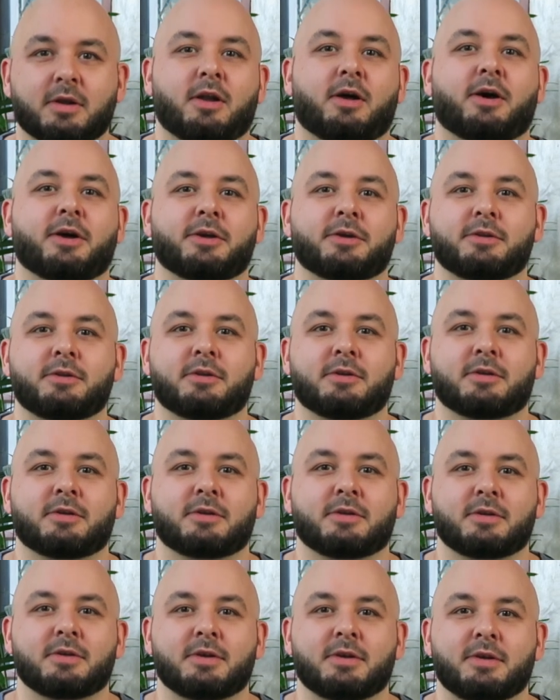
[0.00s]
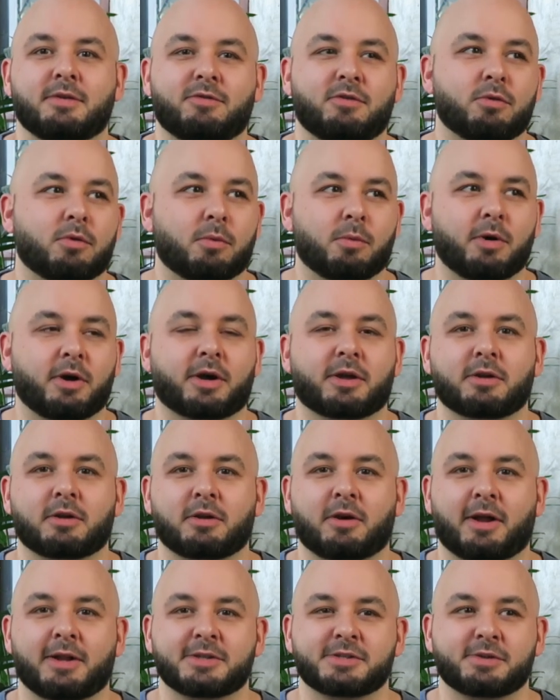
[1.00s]
client if you were working
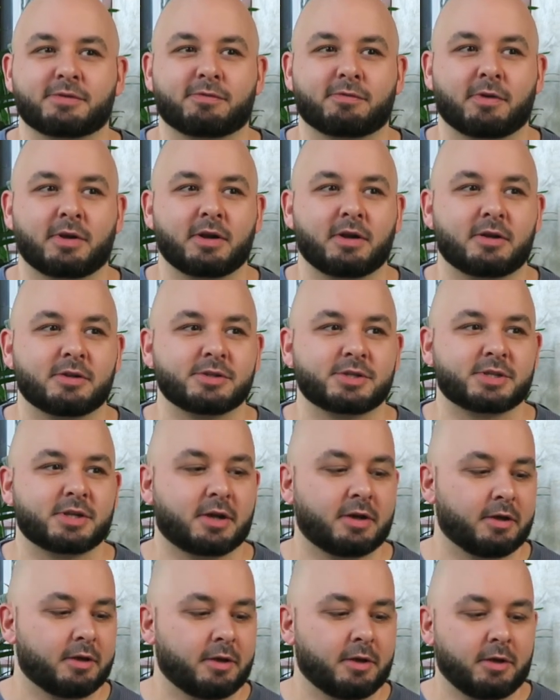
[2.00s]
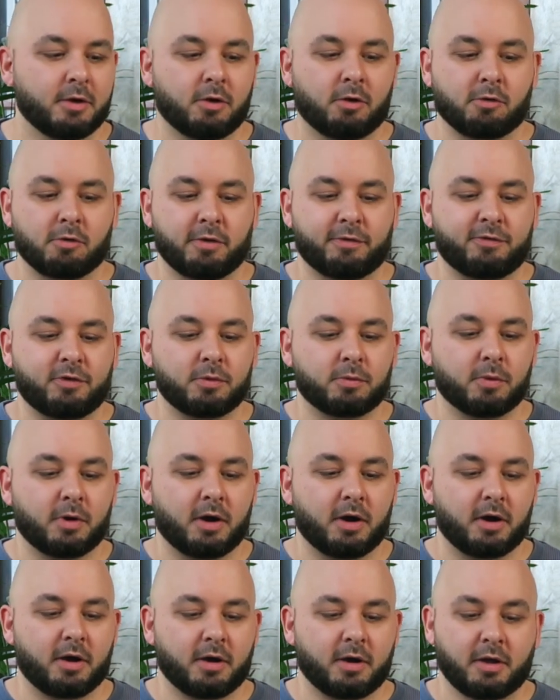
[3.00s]
online as a freelancer, or if you
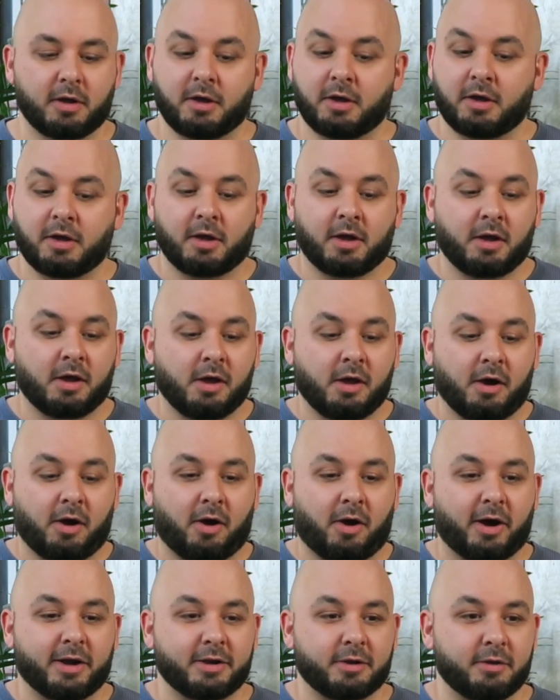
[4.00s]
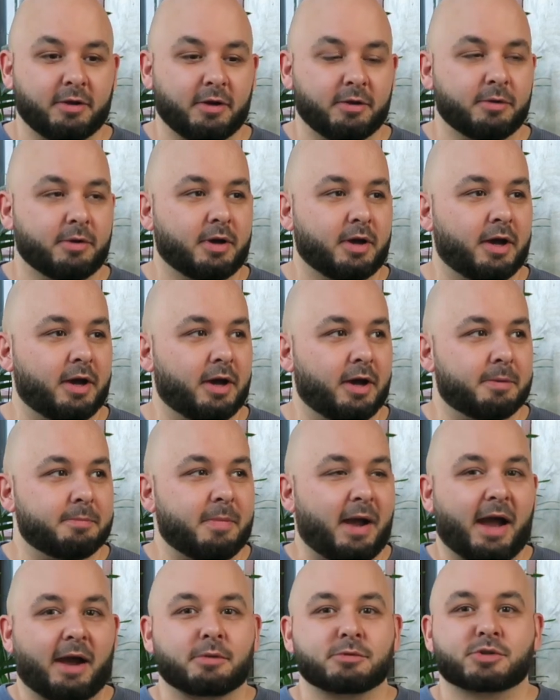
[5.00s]
were, I don't know,
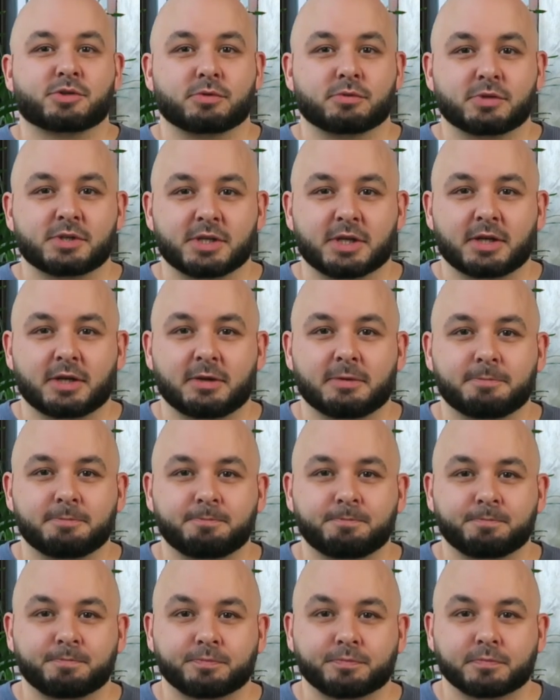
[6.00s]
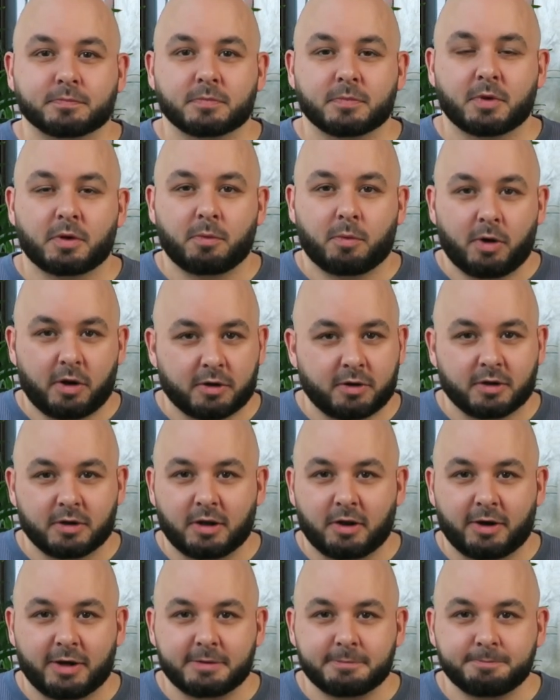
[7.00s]
outsourcing work
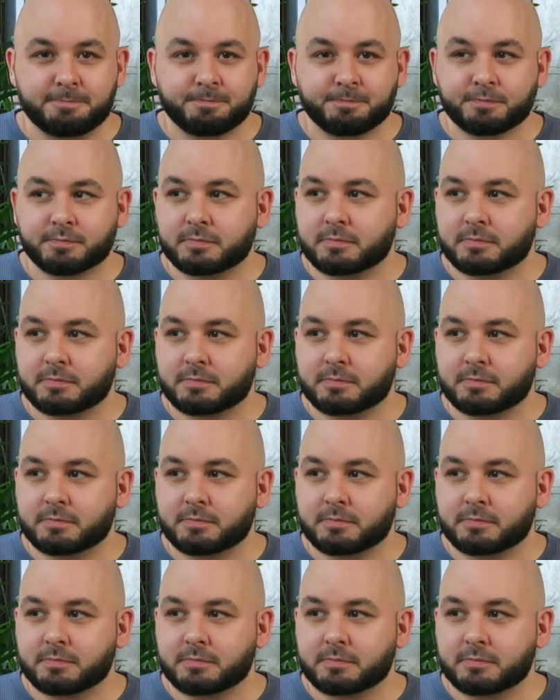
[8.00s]
online.